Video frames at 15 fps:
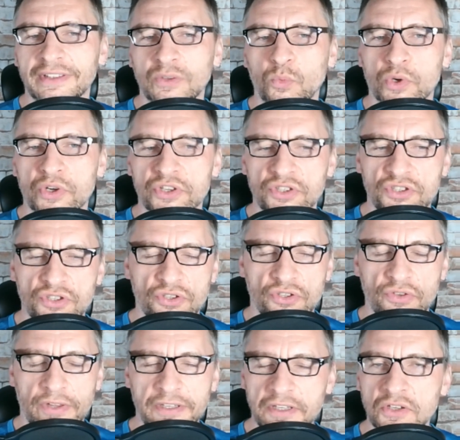they weren't
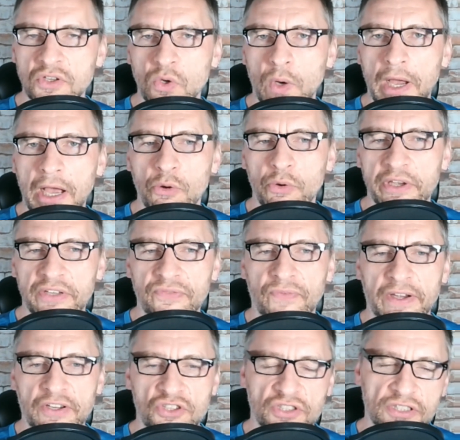sure, they didn't know how it
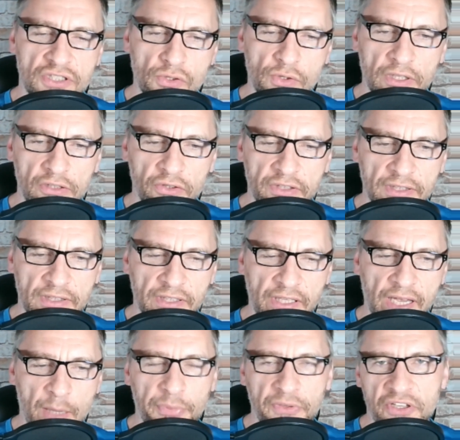functioned. So I looked at the
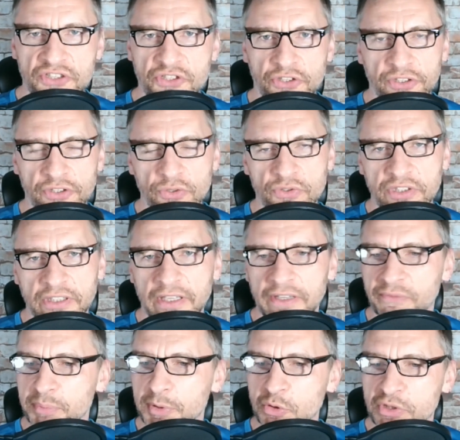app and I started using it.
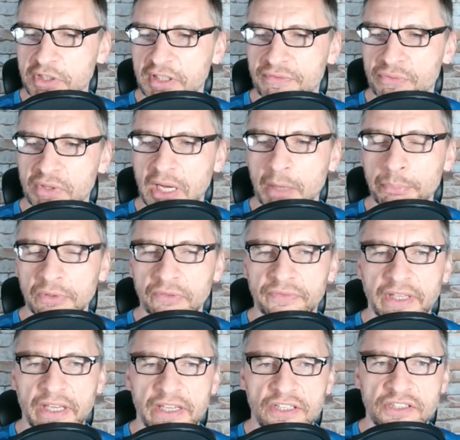I've been using it for a couple of
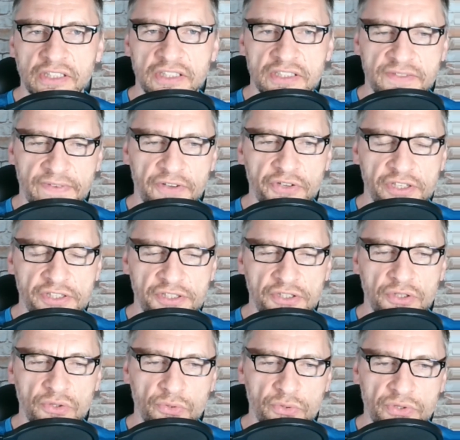days and it's very easy
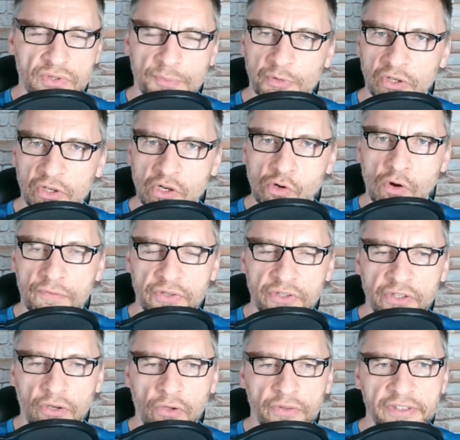to use, so I'm going to go
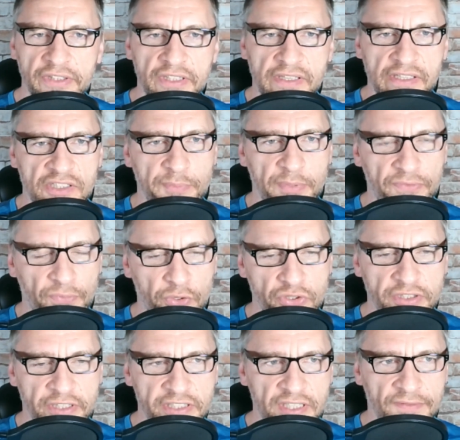over all the details. But
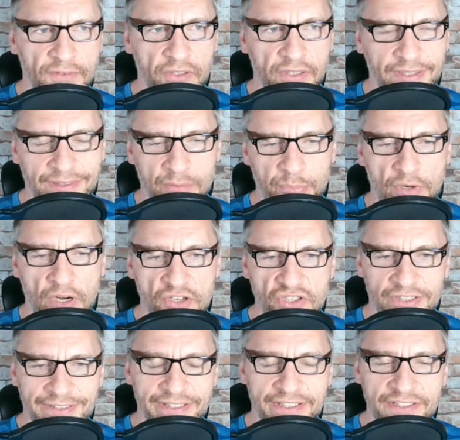first, let's have a look at the
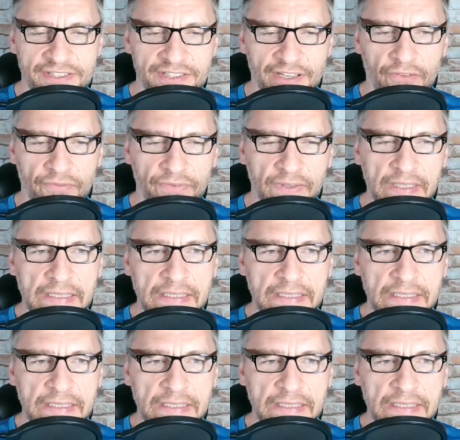project itself.